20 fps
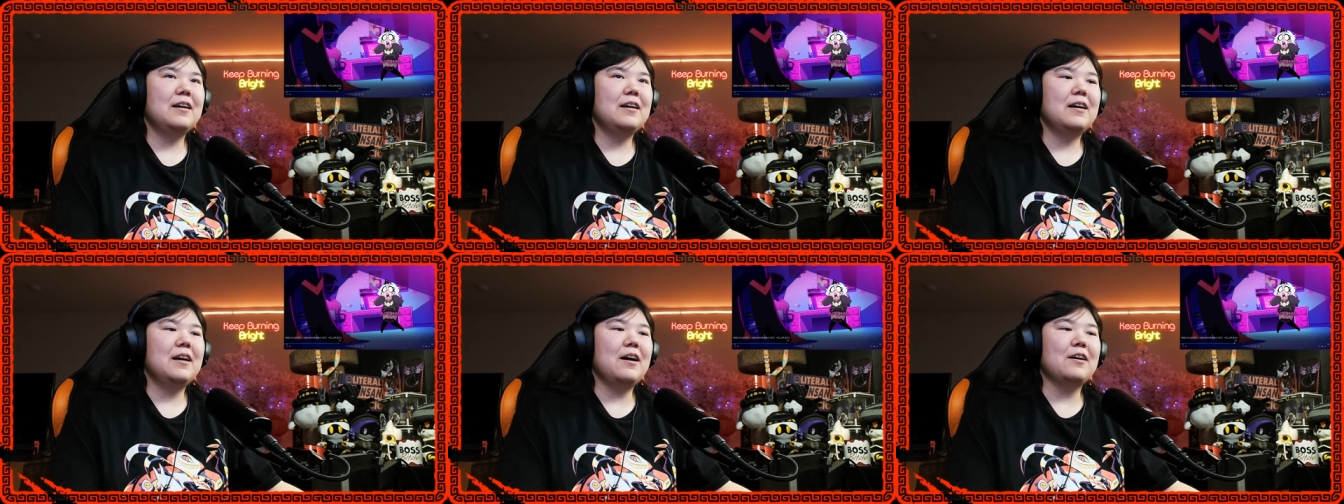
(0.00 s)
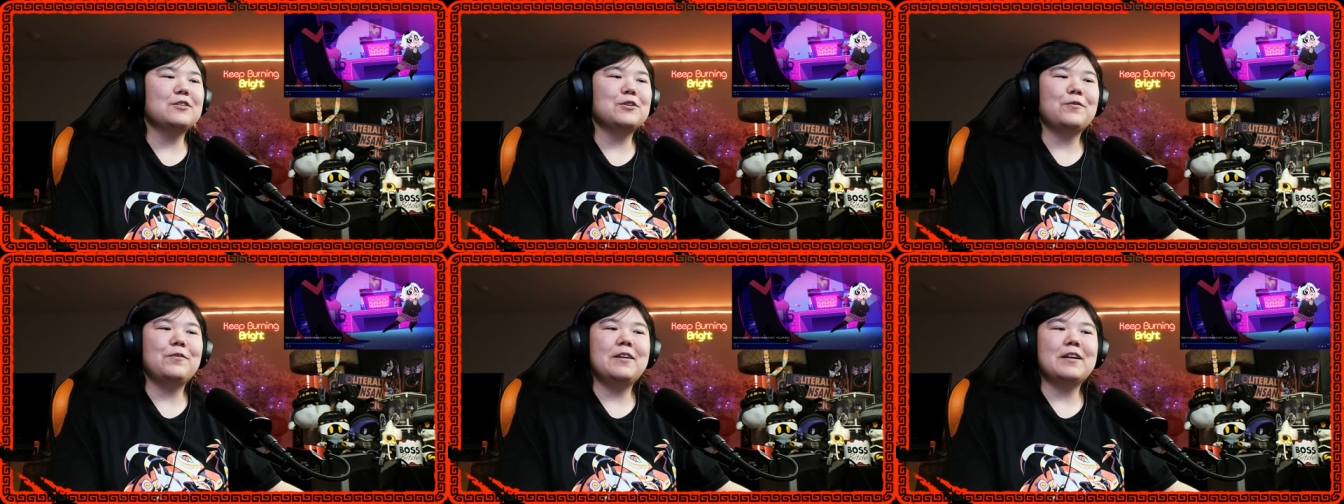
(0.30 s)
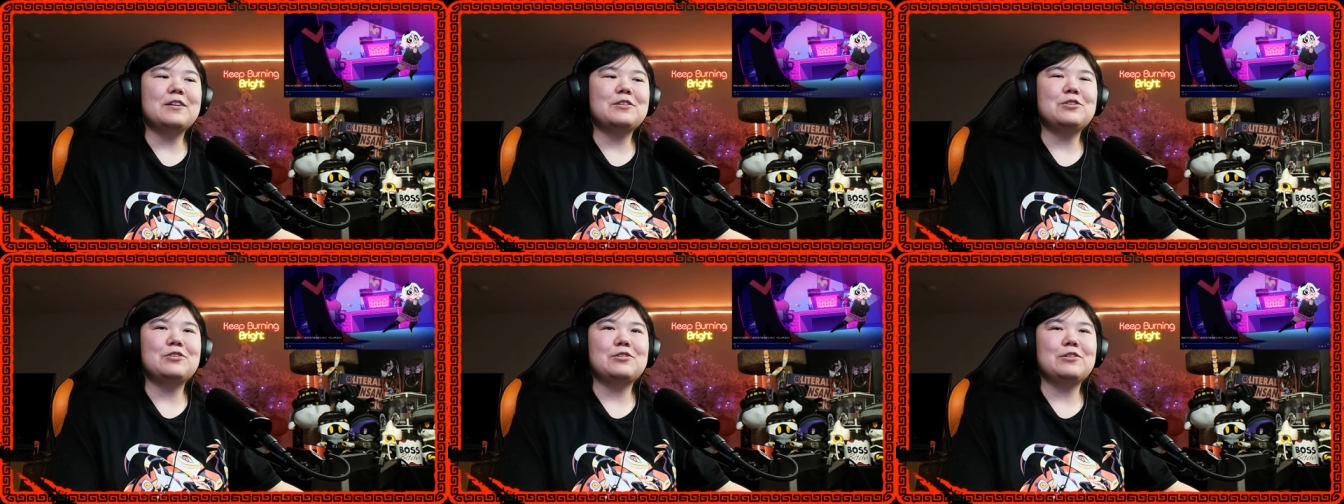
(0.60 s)
I also feel
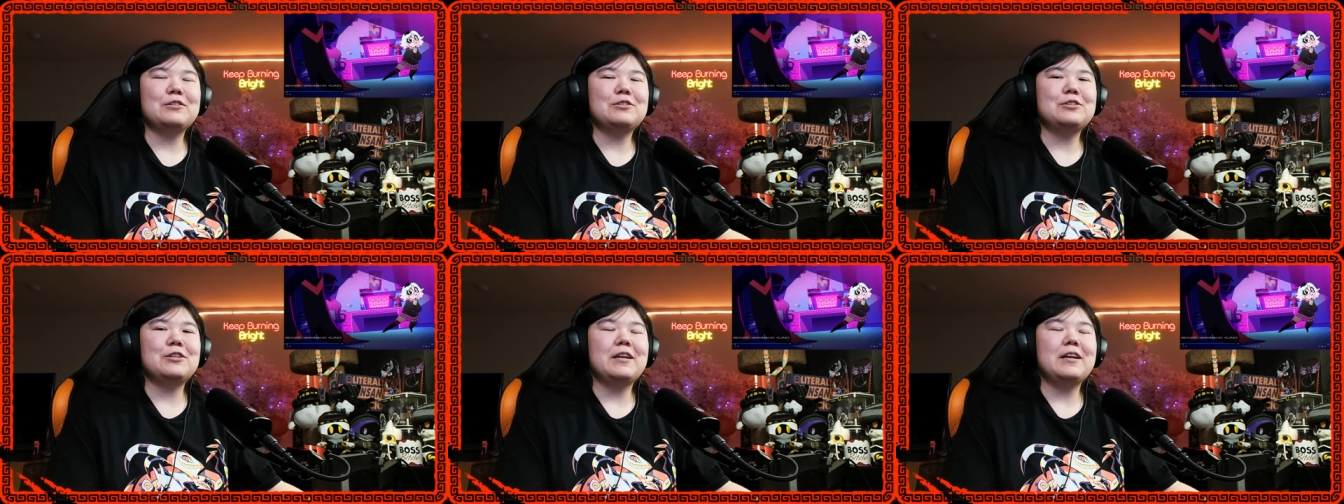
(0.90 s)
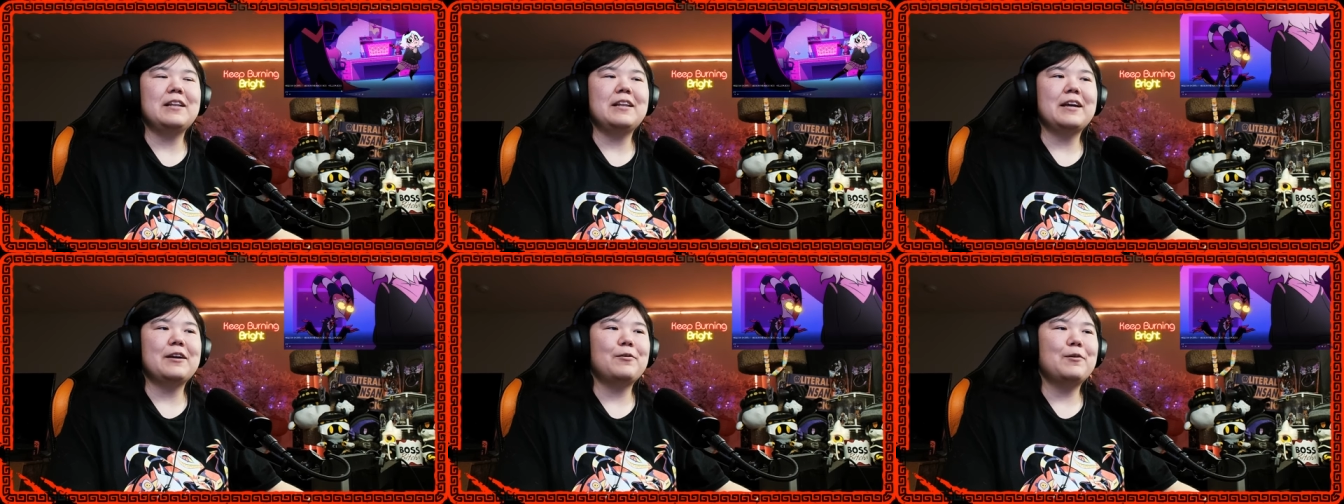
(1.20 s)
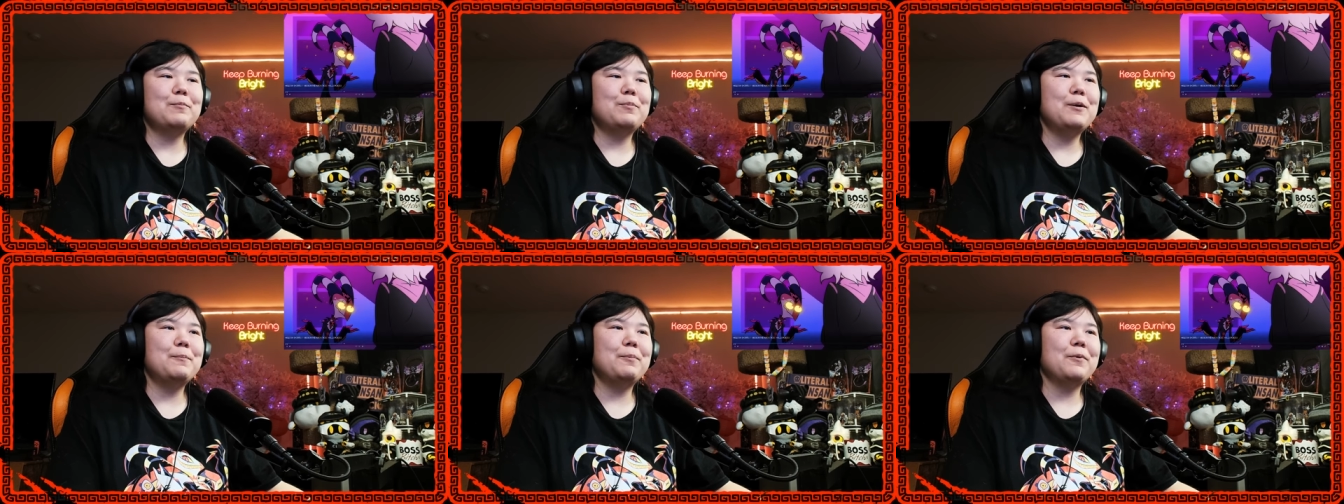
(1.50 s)
like it's just legit. Like,
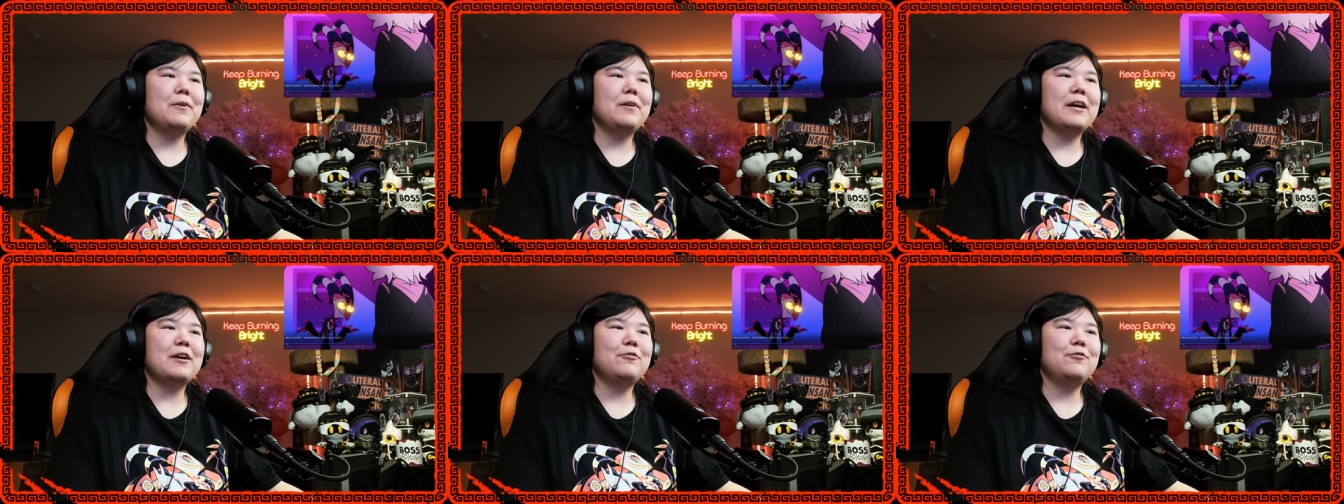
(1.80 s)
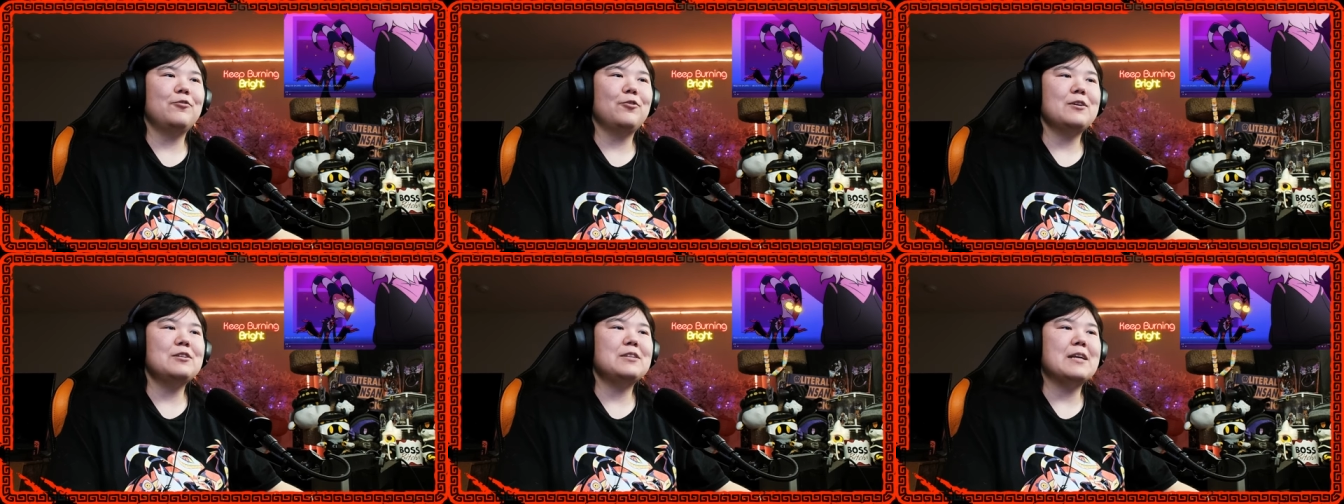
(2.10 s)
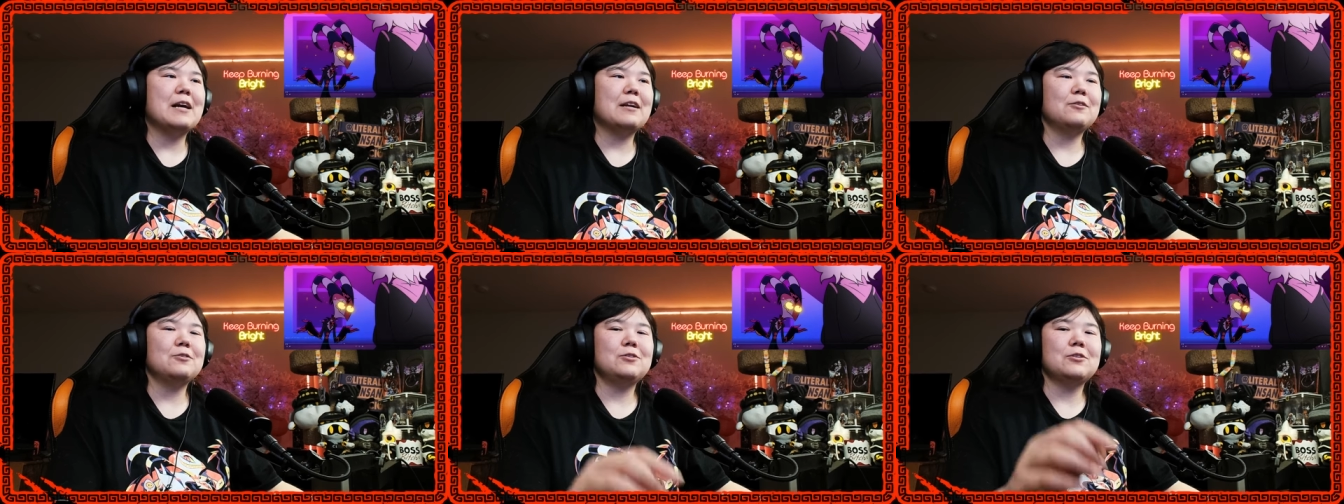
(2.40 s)
when people, like, voice
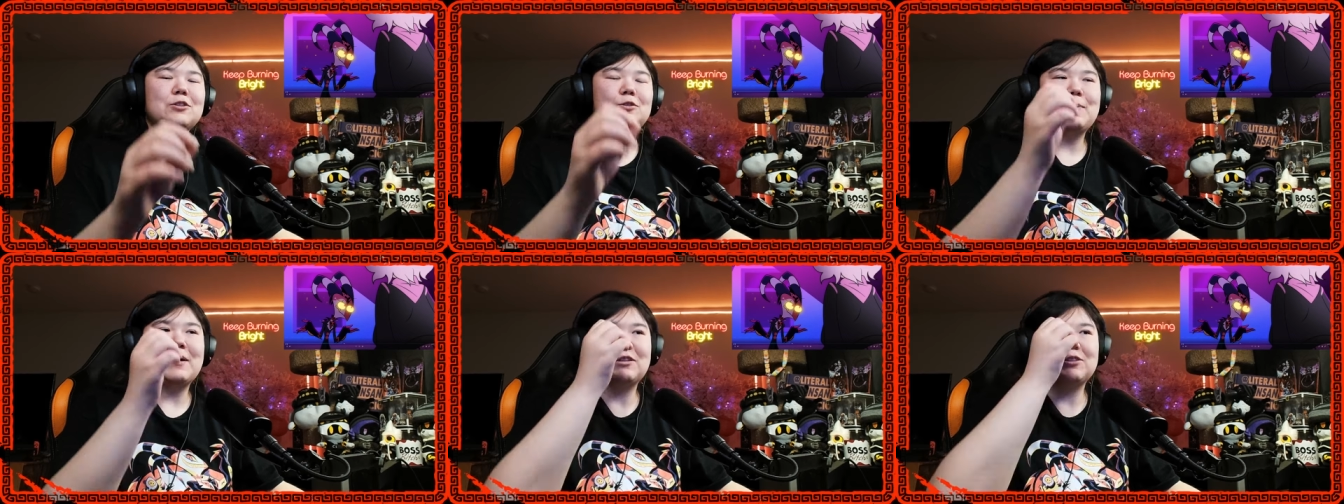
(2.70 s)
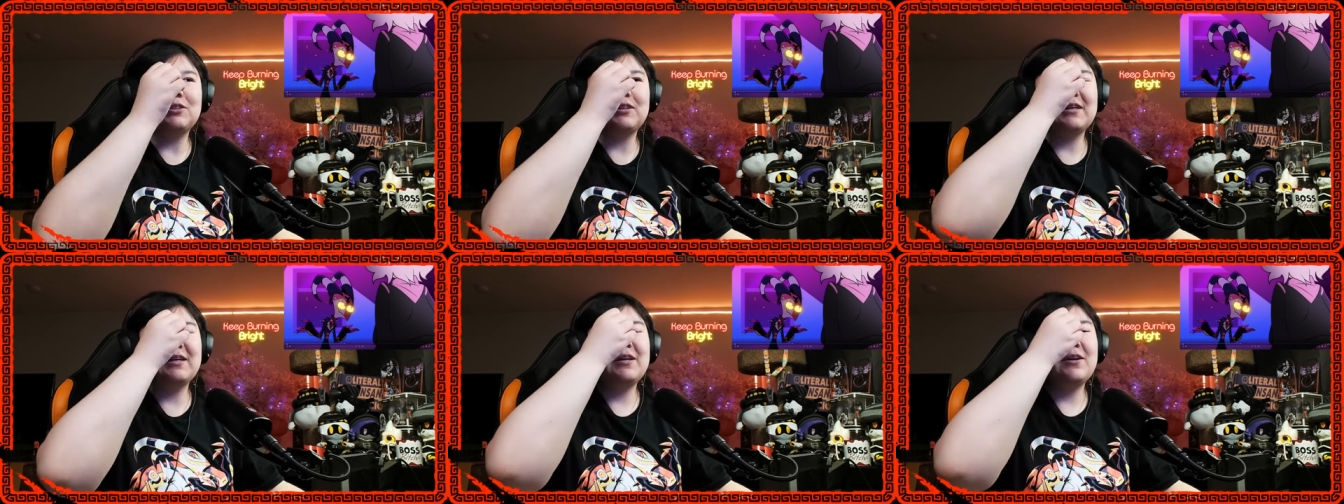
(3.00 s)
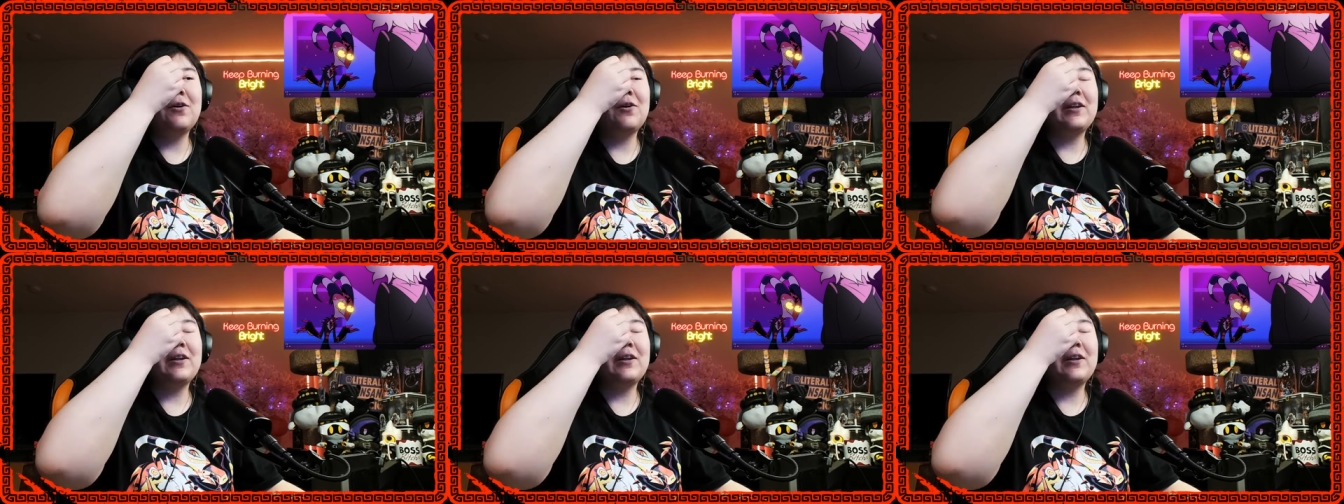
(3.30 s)
actors especially.